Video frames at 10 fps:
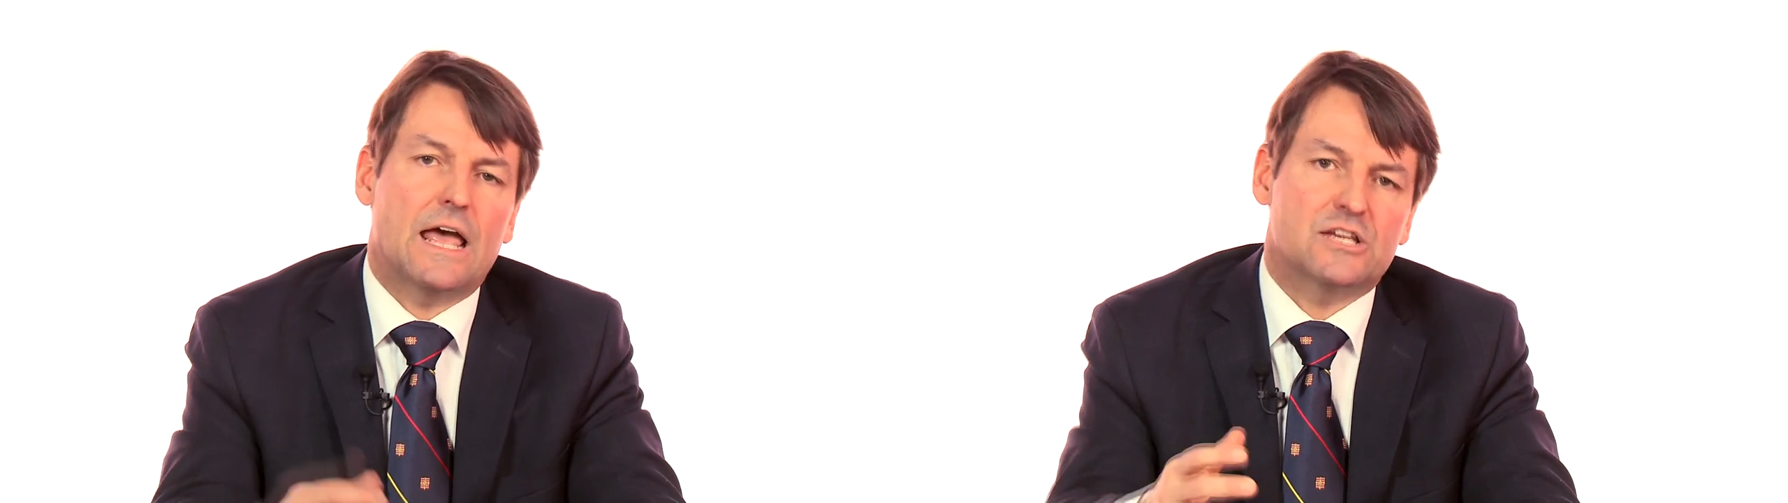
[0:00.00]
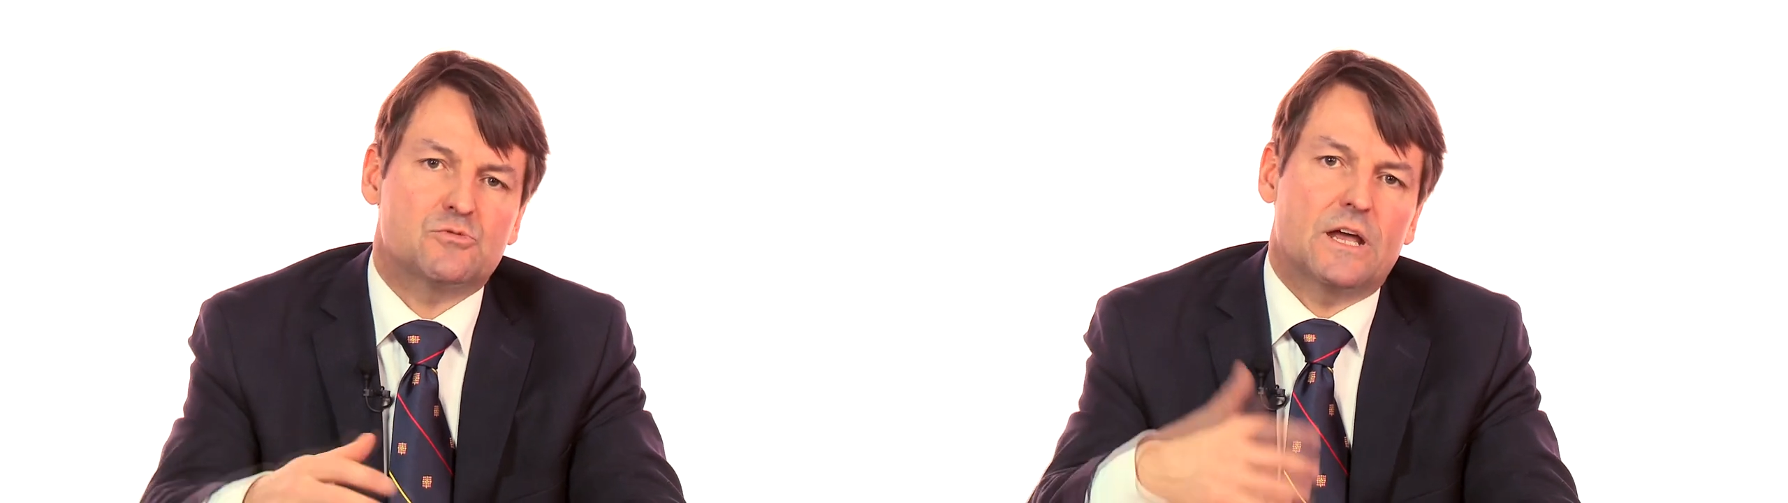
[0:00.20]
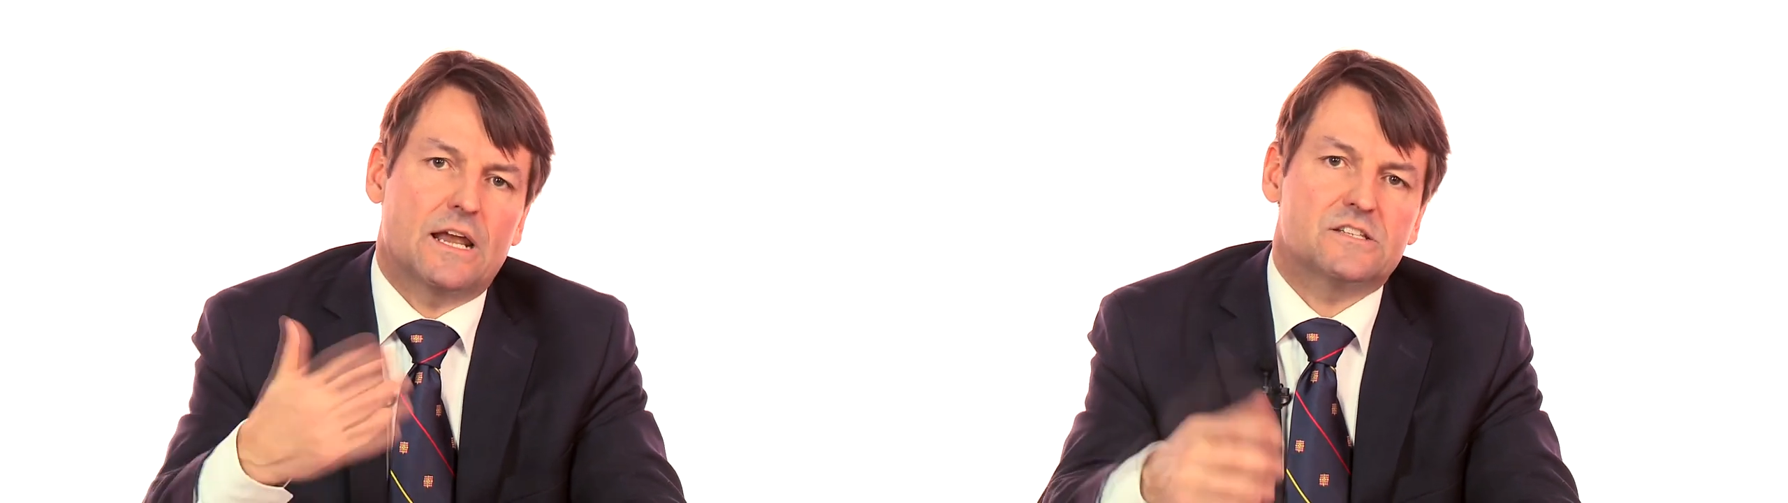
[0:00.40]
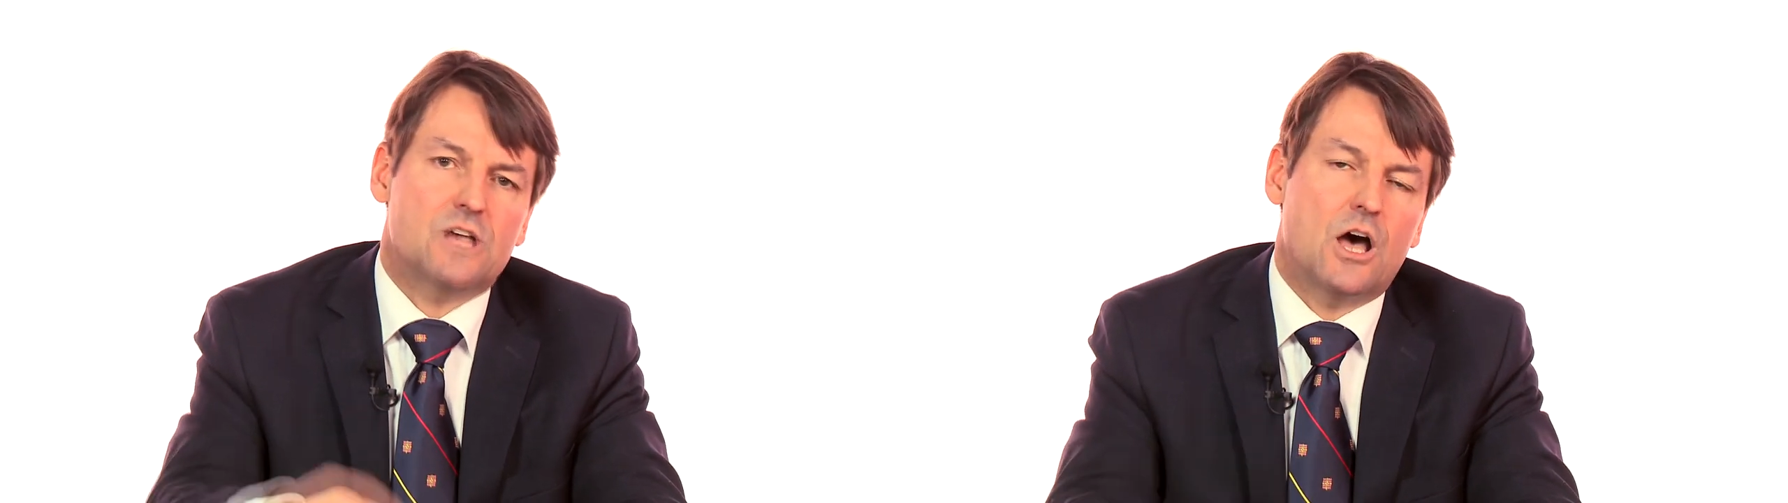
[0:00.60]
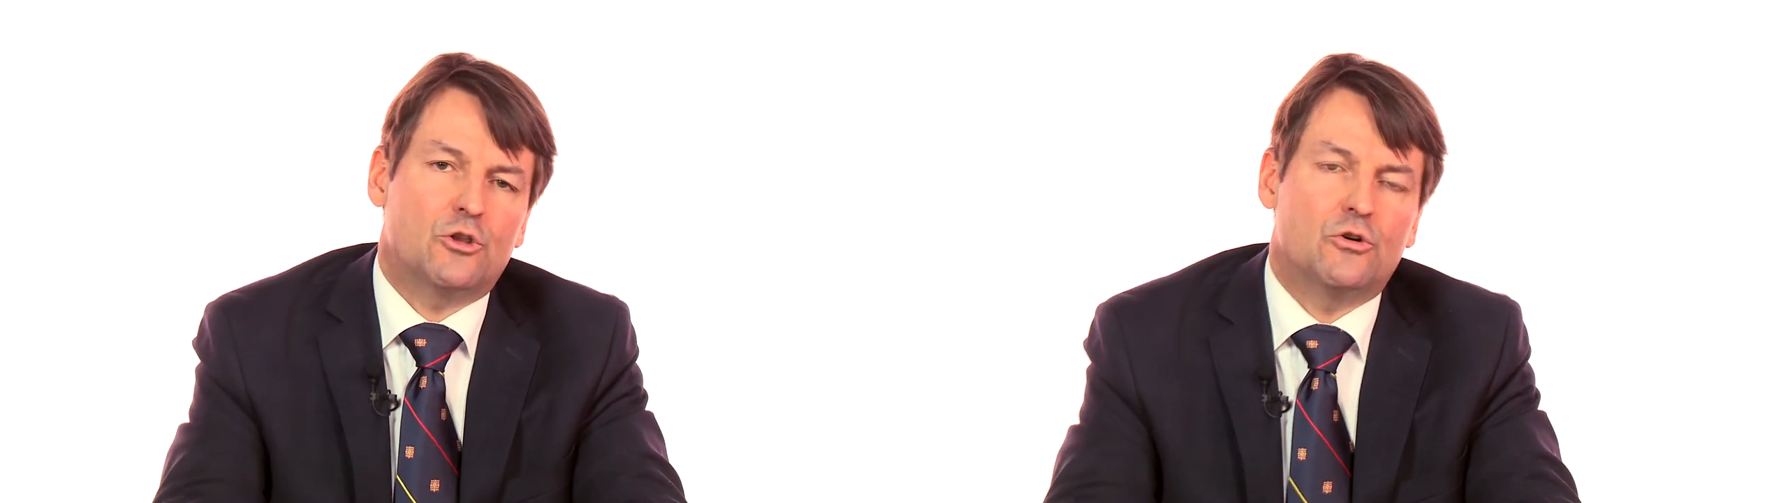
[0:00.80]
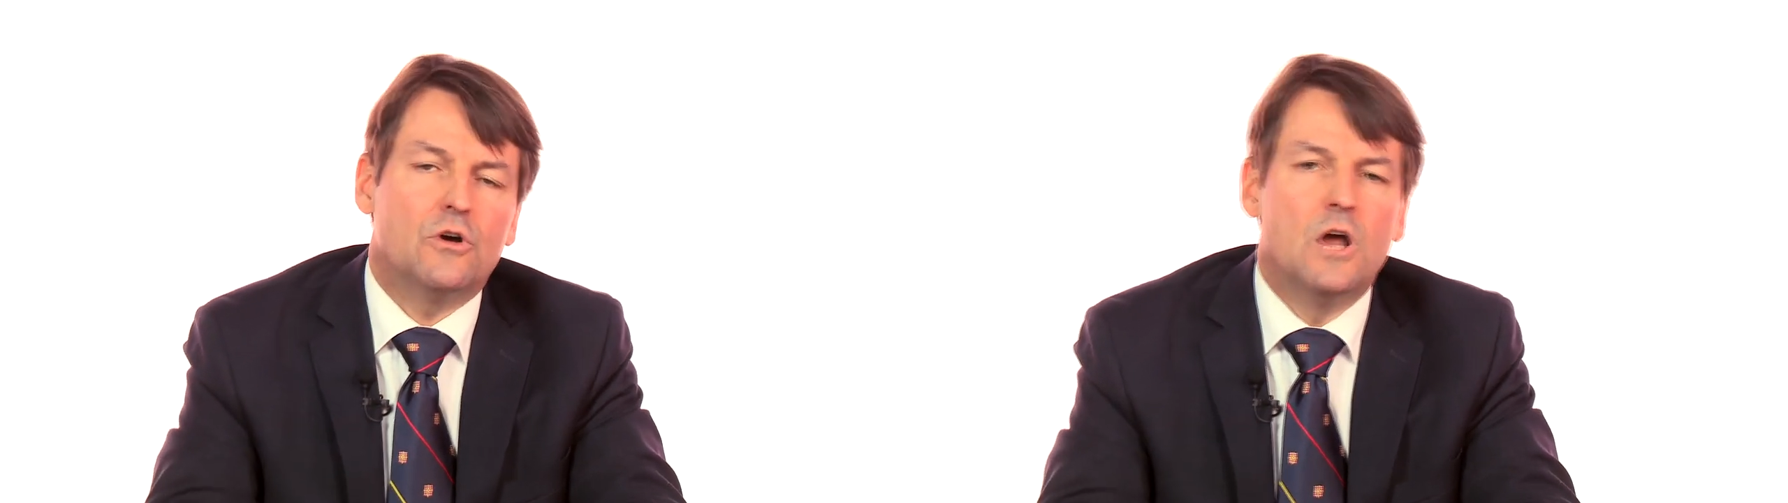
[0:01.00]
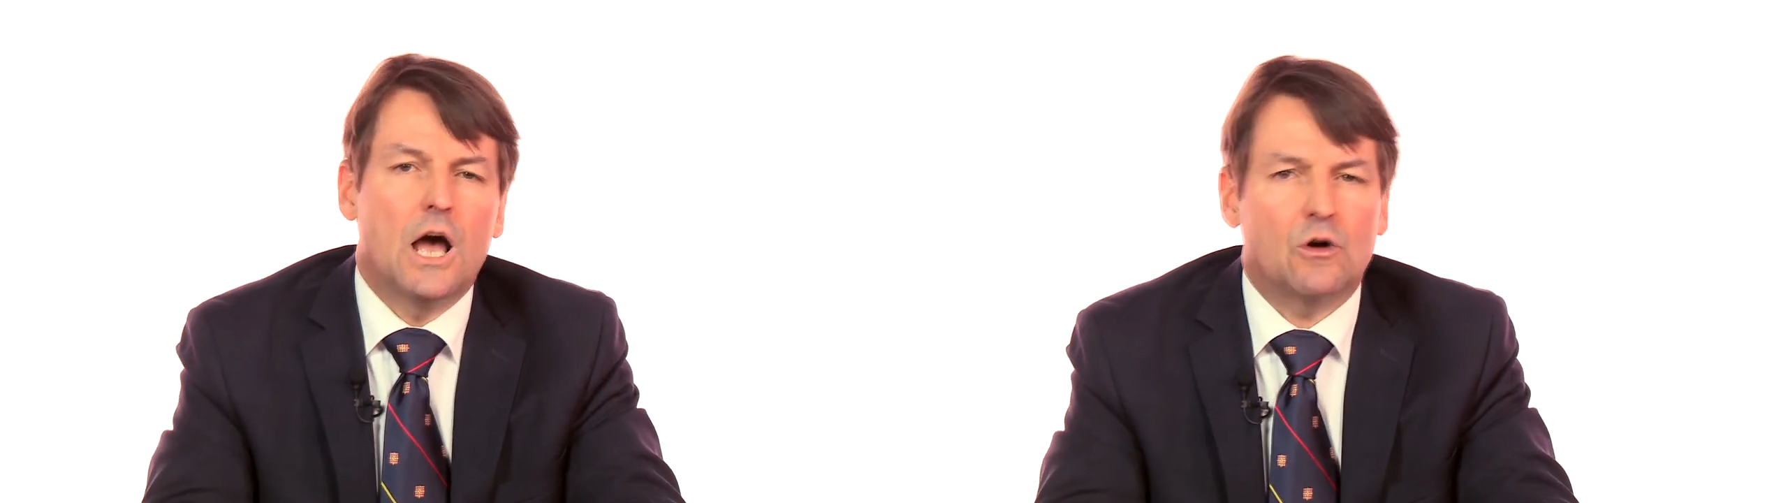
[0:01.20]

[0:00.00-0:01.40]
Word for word: as well as other